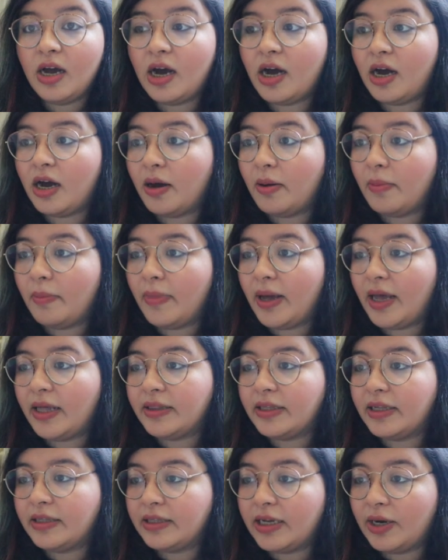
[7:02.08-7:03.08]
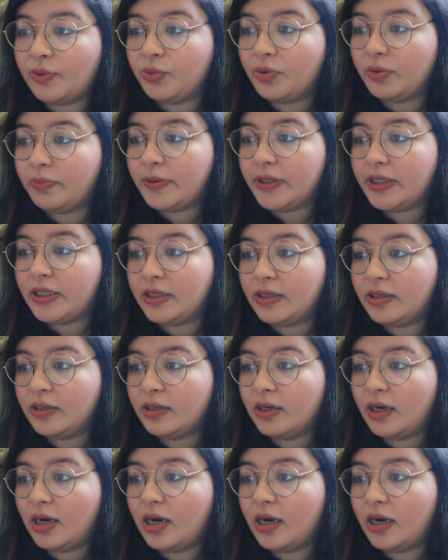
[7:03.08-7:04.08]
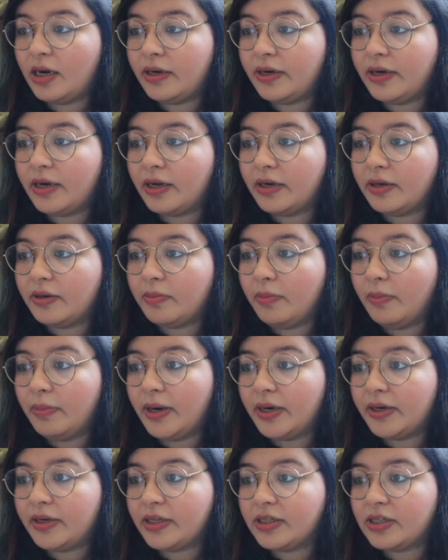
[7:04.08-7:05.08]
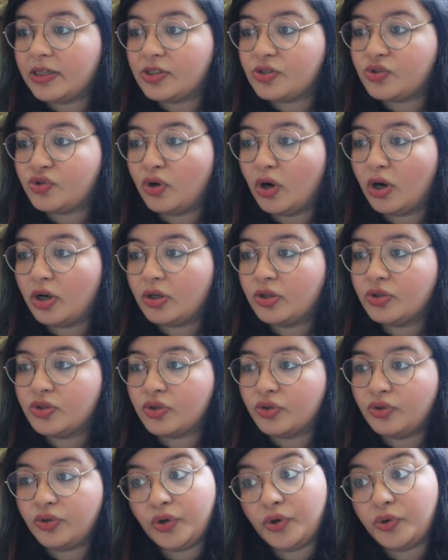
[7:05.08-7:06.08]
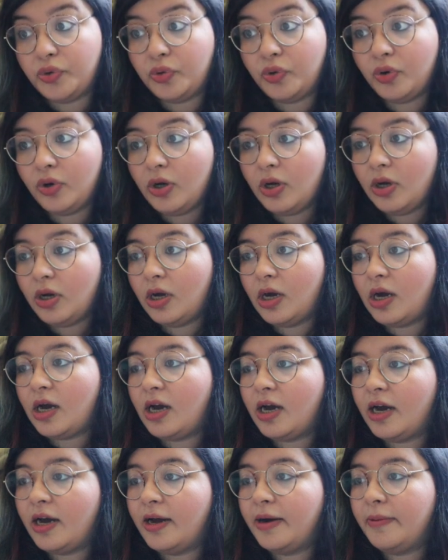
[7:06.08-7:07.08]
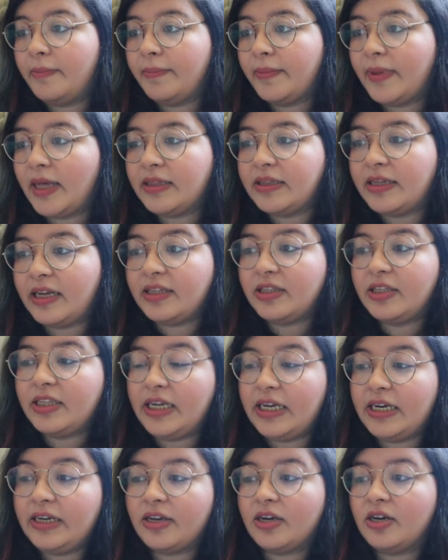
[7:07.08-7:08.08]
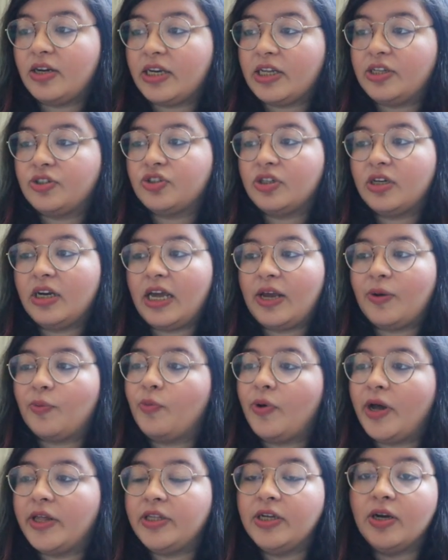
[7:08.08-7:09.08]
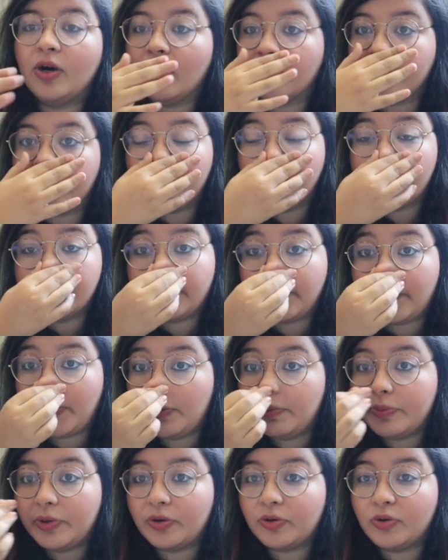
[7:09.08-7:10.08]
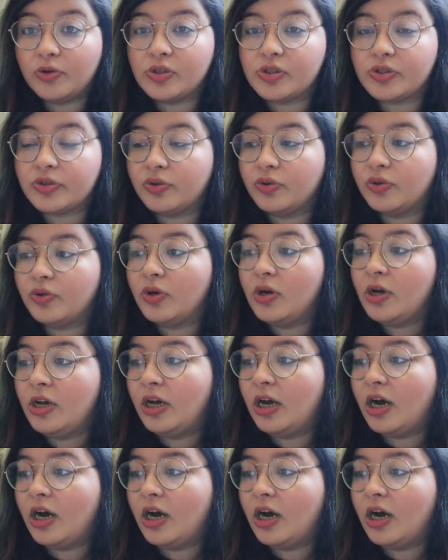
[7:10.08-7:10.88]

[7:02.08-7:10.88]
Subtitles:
and then that would be done, but it is not, so no. And then the Indian region, like where the author is from, or also